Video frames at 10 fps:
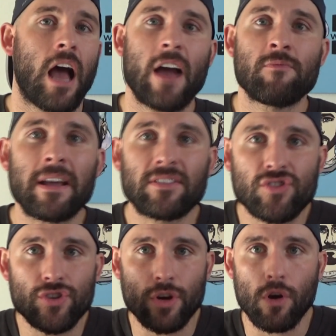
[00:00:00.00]
I've made
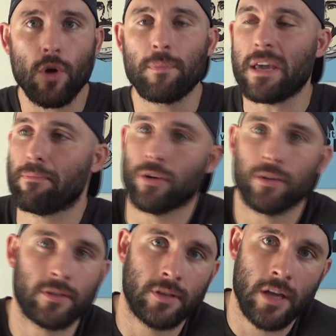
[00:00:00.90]
0 people.
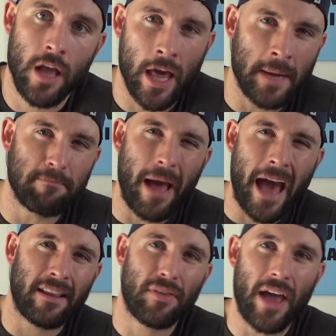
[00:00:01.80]
And I'm
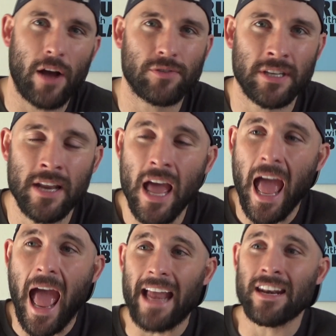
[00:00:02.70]
batting 1,000
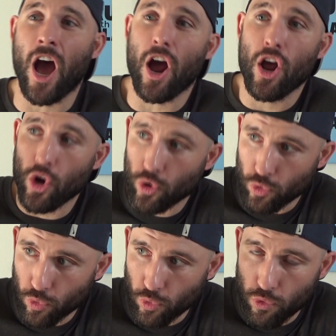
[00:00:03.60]
at not
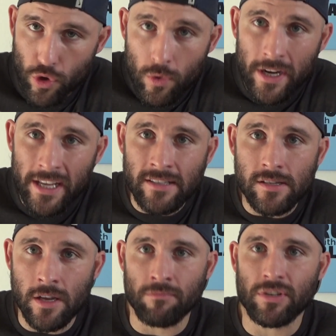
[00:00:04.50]
ruining
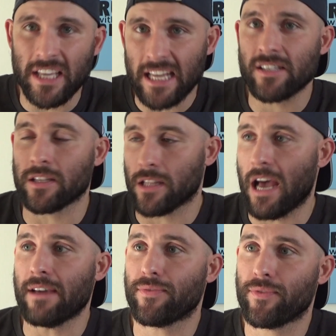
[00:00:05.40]
some kid's
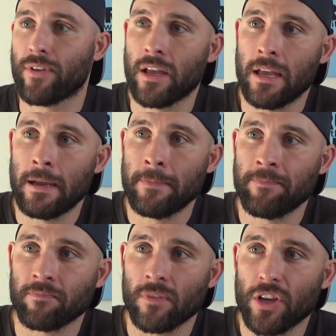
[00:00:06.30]
life.
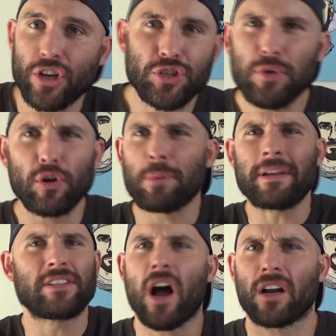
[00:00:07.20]
Because you've heard me
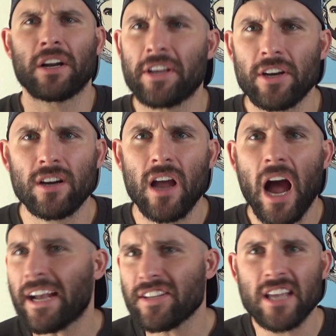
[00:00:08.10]
talk on here.
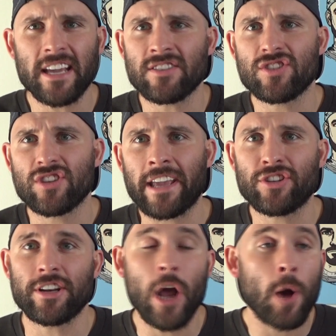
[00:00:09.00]
I say insane
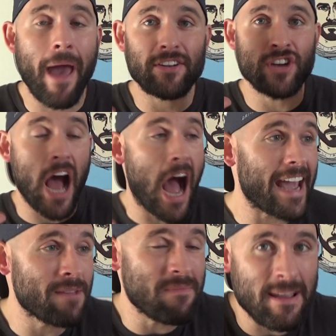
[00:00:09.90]
shit. Now imagine I
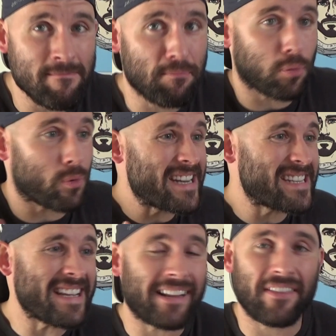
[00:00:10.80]
am
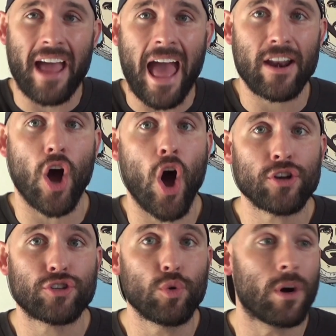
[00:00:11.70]
imprinting that
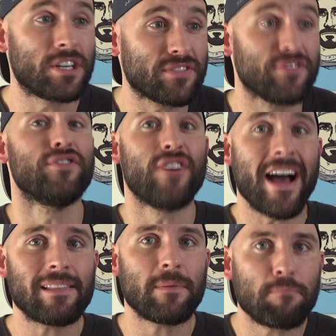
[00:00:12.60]
onto a
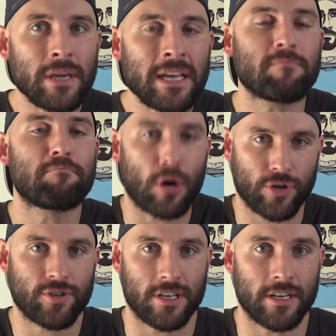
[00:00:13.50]
developing
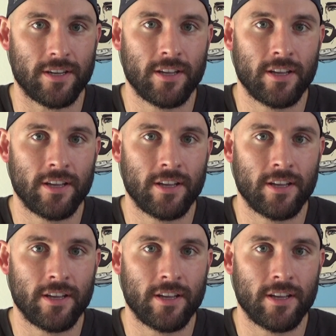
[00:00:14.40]
person.